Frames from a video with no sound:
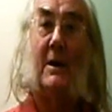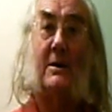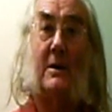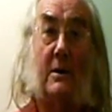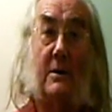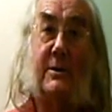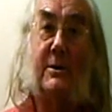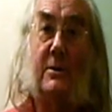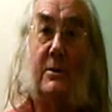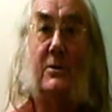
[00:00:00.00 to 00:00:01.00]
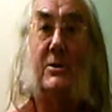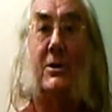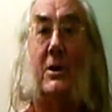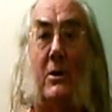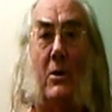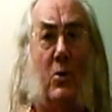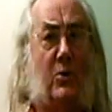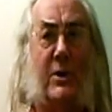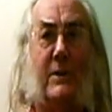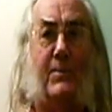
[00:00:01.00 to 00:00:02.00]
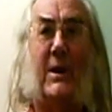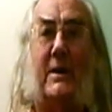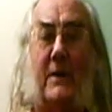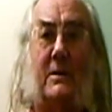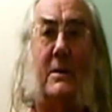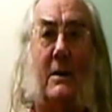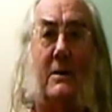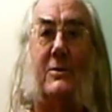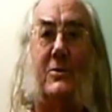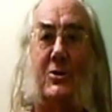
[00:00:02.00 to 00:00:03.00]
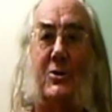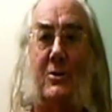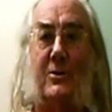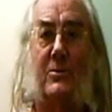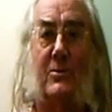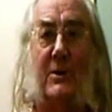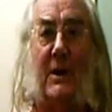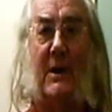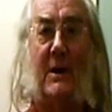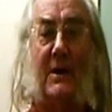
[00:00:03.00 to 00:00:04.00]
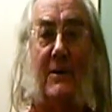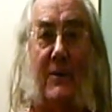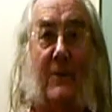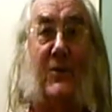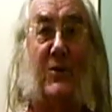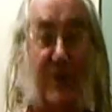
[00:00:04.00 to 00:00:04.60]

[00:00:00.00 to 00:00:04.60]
Garden News, all the big gardeners' journals of the